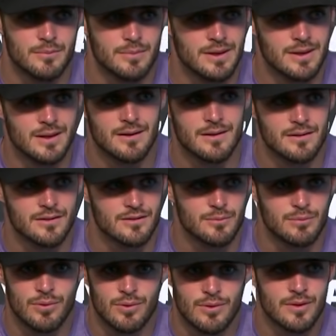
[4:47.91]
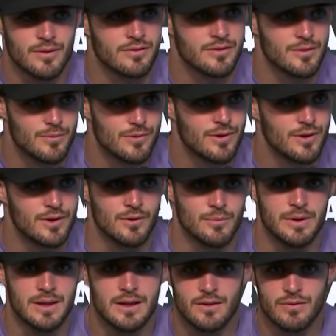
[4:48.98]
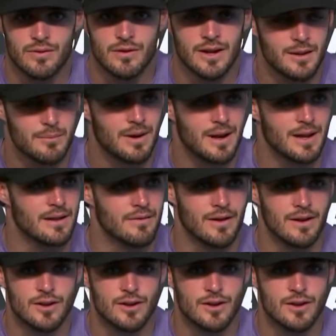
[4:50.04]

be there in support of someone or be there for anybody if I